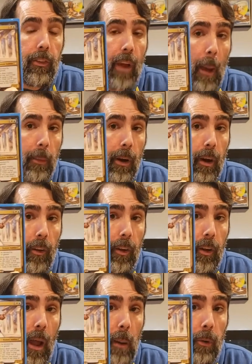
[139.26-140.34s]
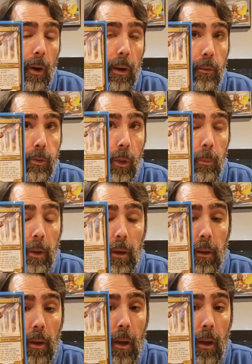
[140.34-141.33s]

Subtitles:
the top card of their library and flip it,